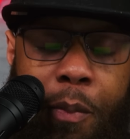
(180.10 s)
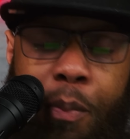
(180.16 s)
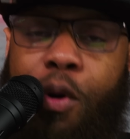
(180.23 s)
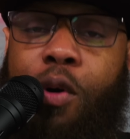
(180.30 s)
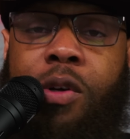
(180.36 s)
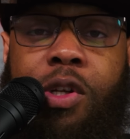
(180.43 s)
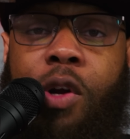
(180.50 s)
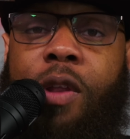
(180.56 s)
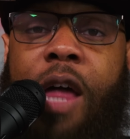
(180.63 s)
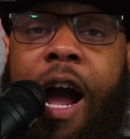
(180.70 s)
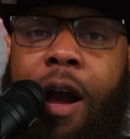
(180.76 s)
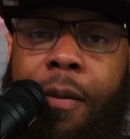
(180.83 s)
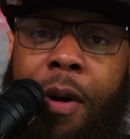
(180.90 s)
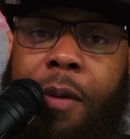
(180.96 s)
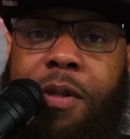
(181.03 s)
the Bulls don't
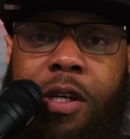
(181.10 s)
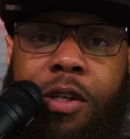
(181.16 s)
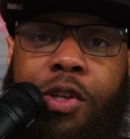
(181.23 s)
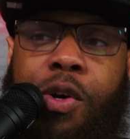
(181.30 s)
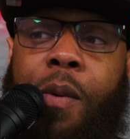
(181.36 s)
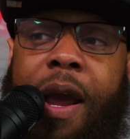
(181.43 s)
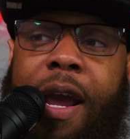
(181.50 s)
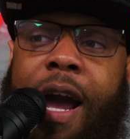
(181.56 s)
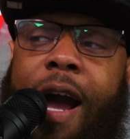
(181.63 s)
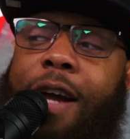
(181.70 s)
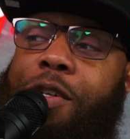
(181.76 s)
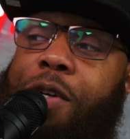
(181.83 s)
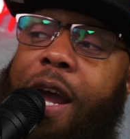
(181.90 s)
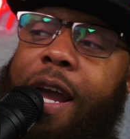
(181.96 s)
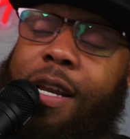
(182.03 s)
lock him up to a two-way
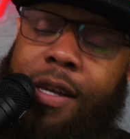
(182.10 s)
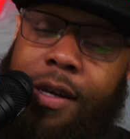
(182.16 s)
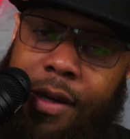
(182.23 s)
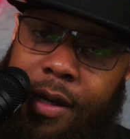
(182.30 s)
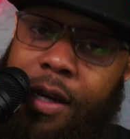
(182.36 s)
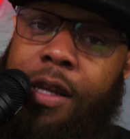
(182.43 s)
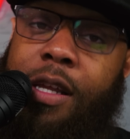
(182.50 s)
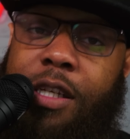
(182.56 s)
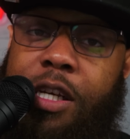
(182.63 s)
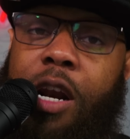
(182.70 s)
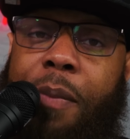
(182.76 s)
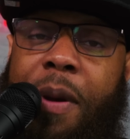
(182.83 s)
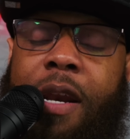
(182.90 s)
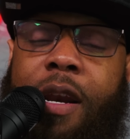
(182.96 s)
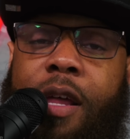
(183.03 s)
contract, there's
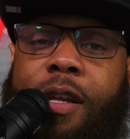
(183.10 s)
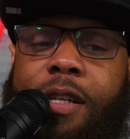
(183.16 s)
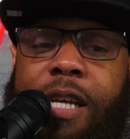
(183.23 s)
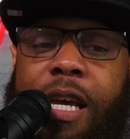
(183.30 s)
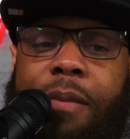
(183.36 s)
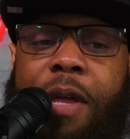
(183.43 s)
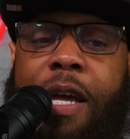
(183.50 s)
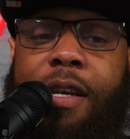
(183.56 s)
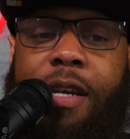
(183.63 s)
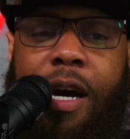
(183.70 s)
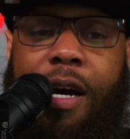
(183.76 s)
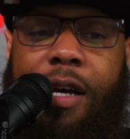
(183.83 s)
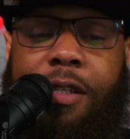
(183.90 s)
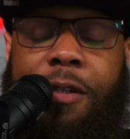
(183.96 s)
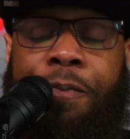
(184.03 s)
going to be another team that
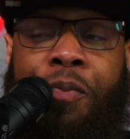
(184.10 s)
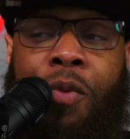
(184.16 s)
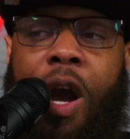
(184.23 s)
does.